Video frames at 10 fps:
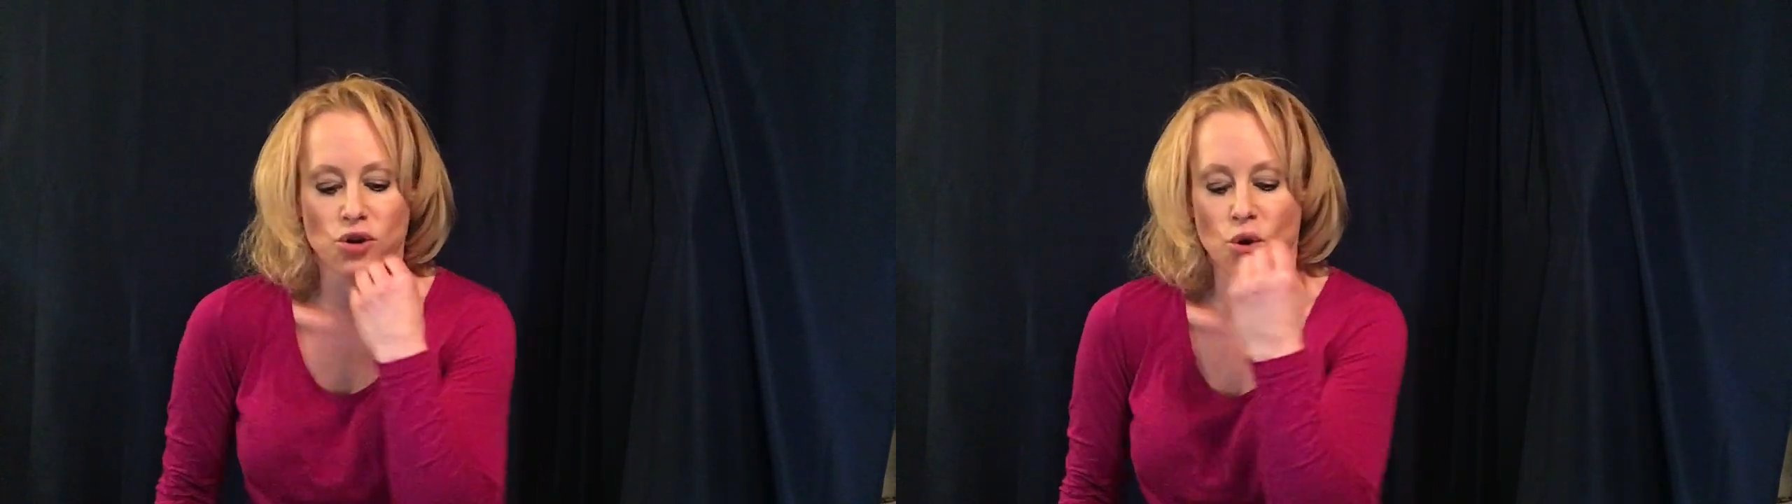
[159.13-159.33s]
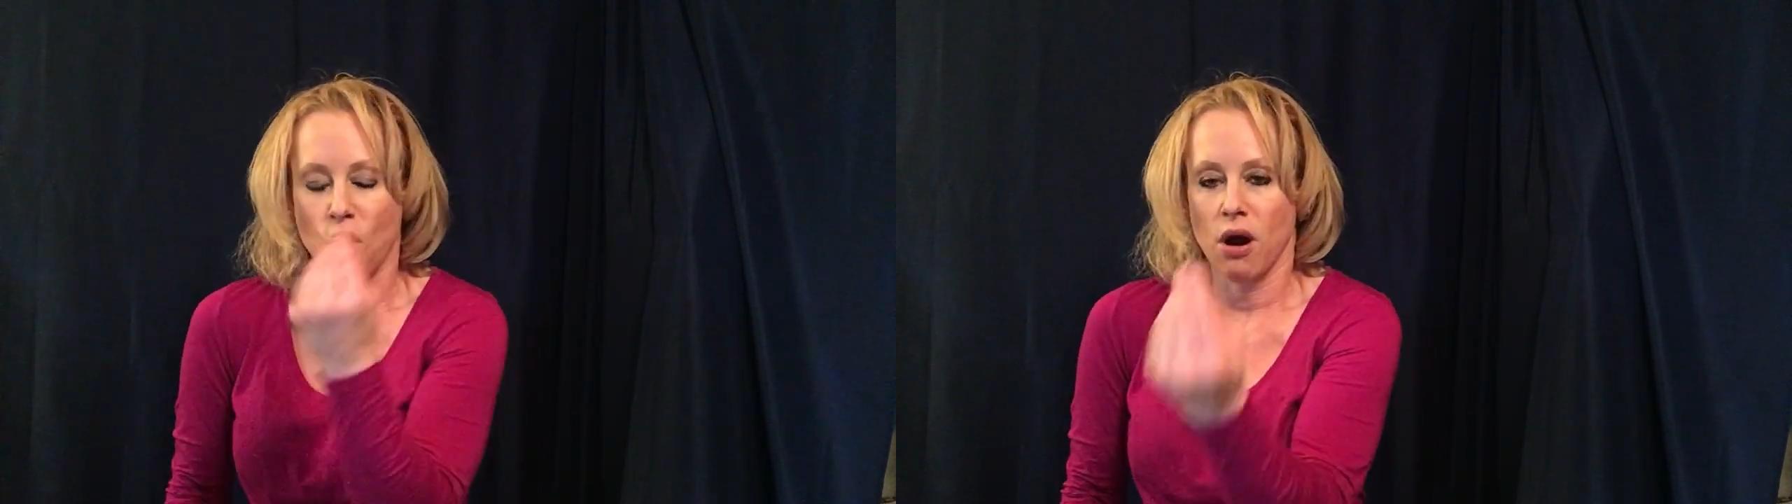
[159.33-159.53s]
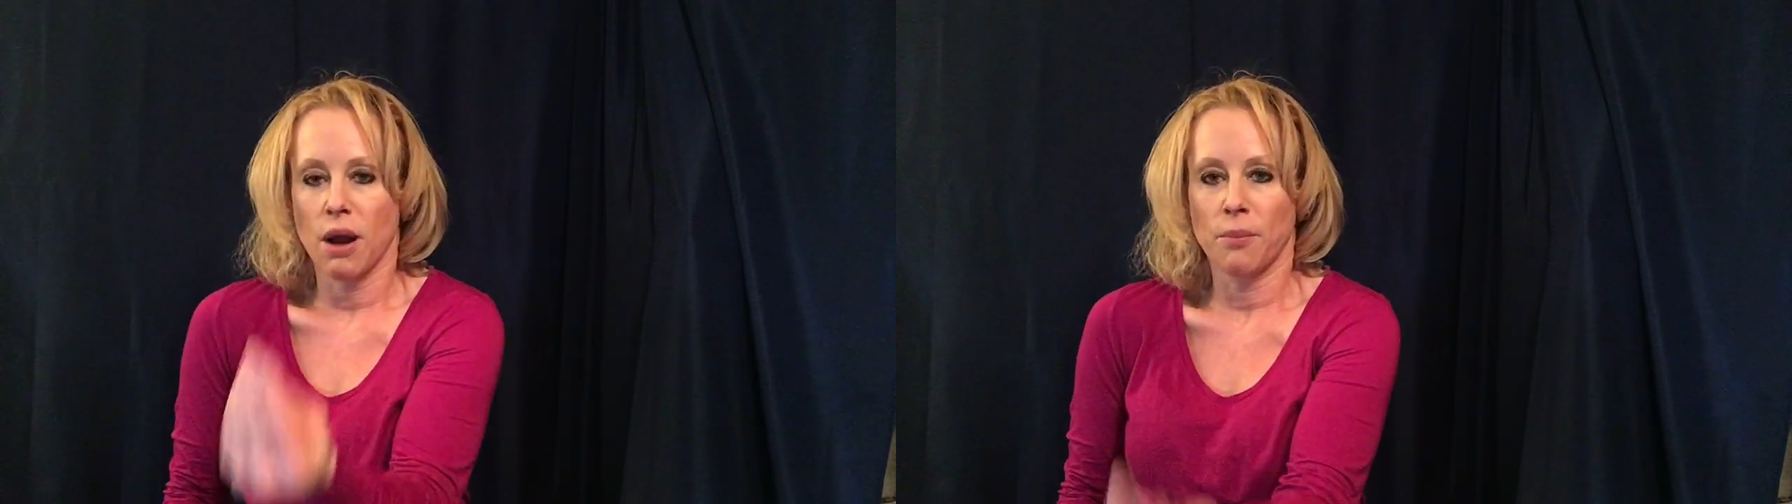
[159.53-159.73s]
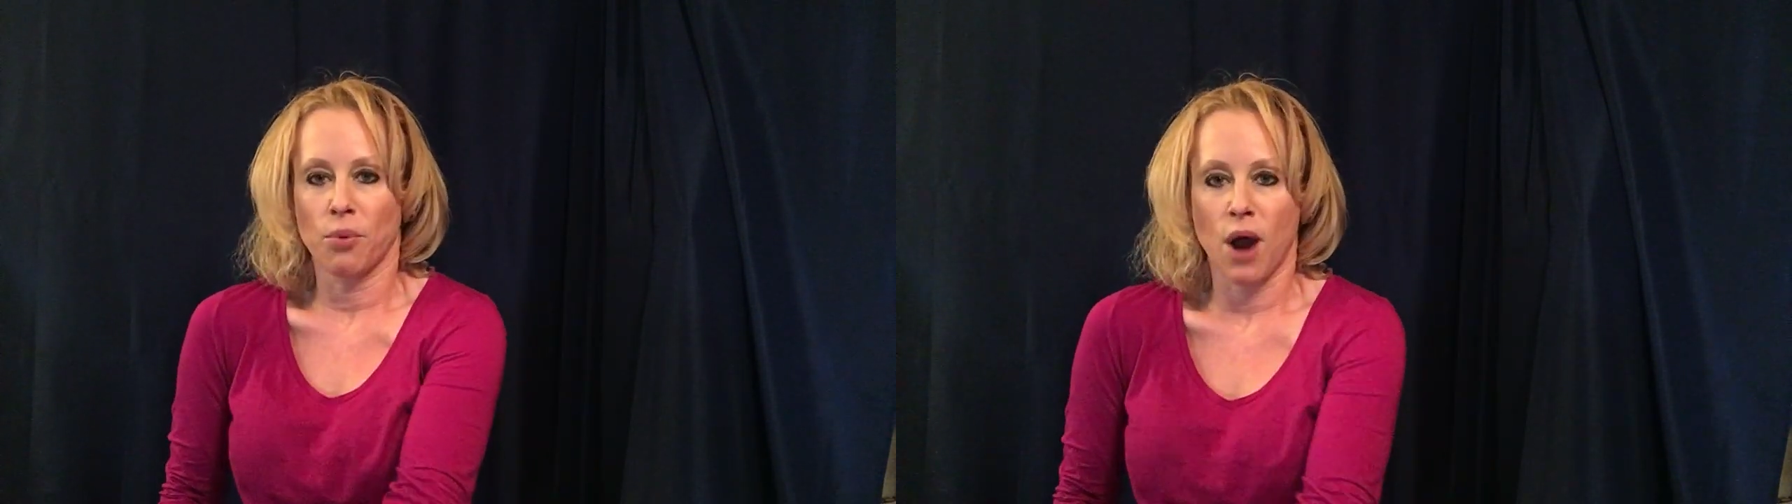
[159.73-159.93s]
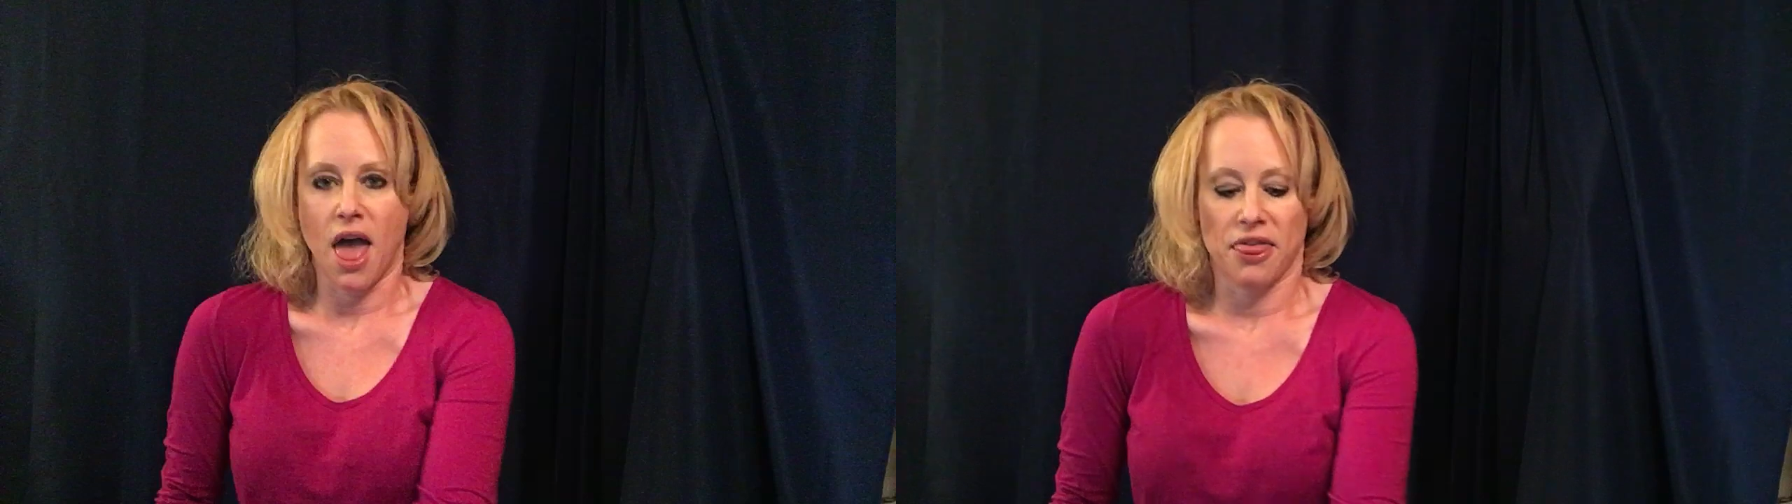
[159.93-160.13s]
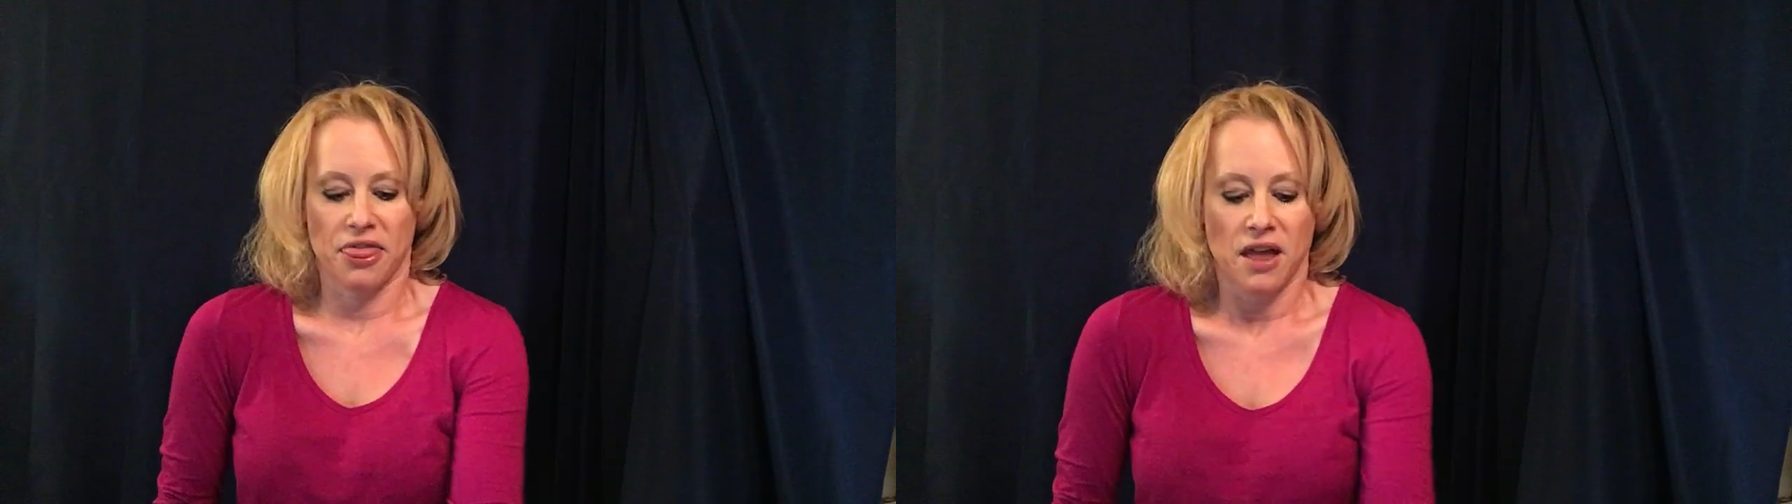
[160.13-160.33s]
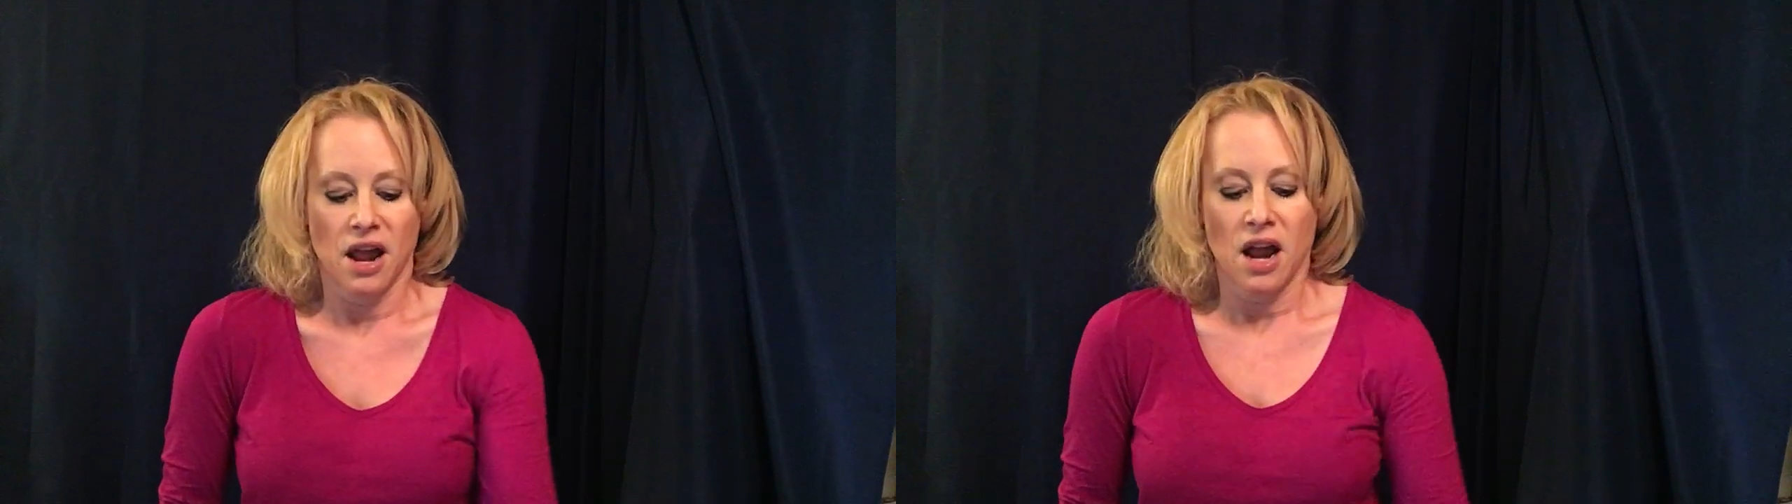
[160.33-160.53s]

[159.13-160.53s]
your breath.